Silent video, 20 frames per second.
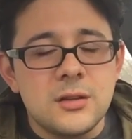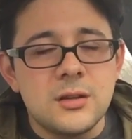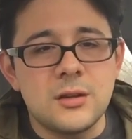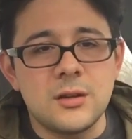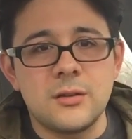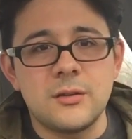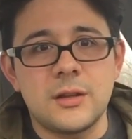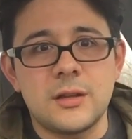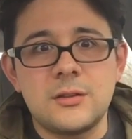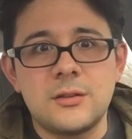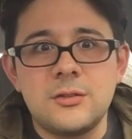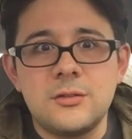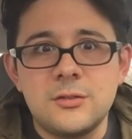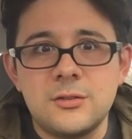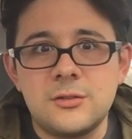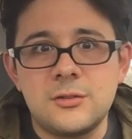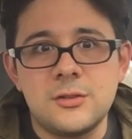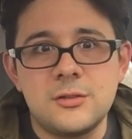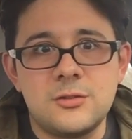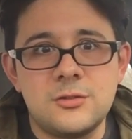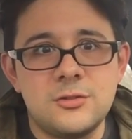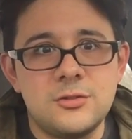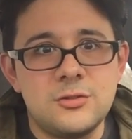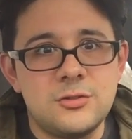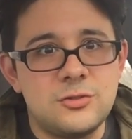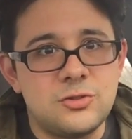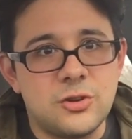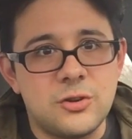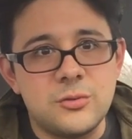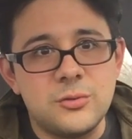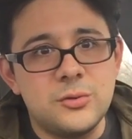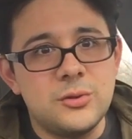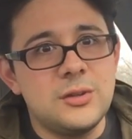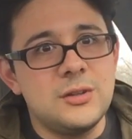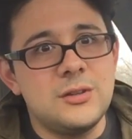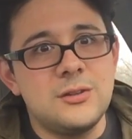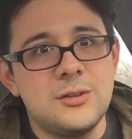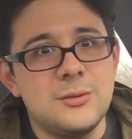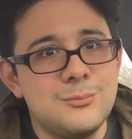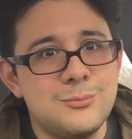You know, that's just
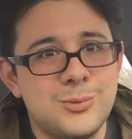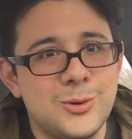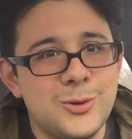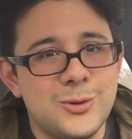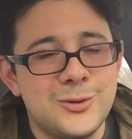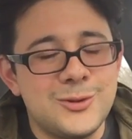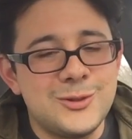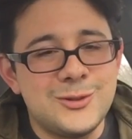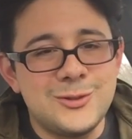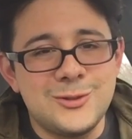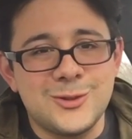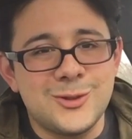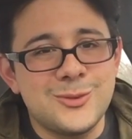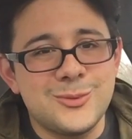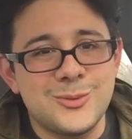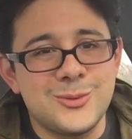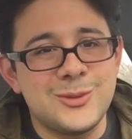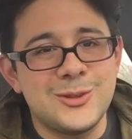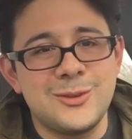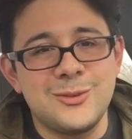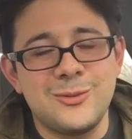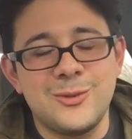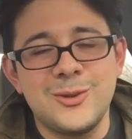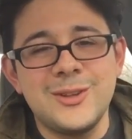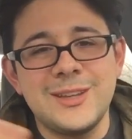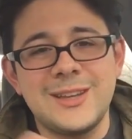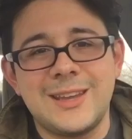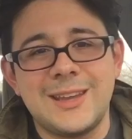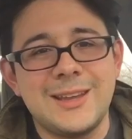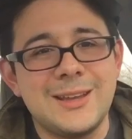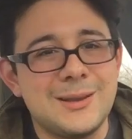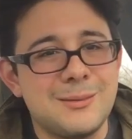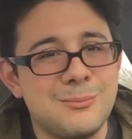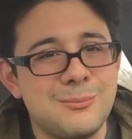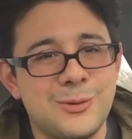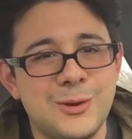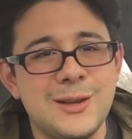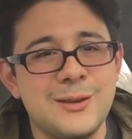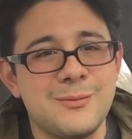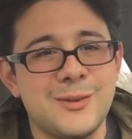generally Tim Burton in general. You really can't
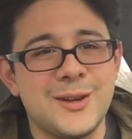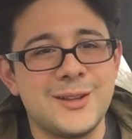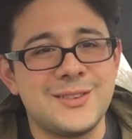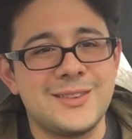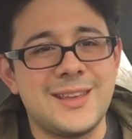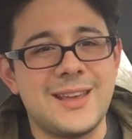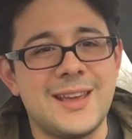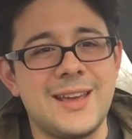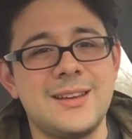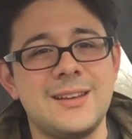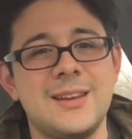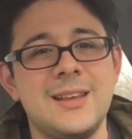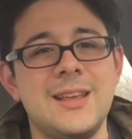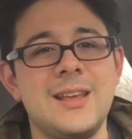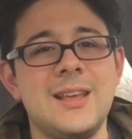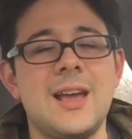complain about that.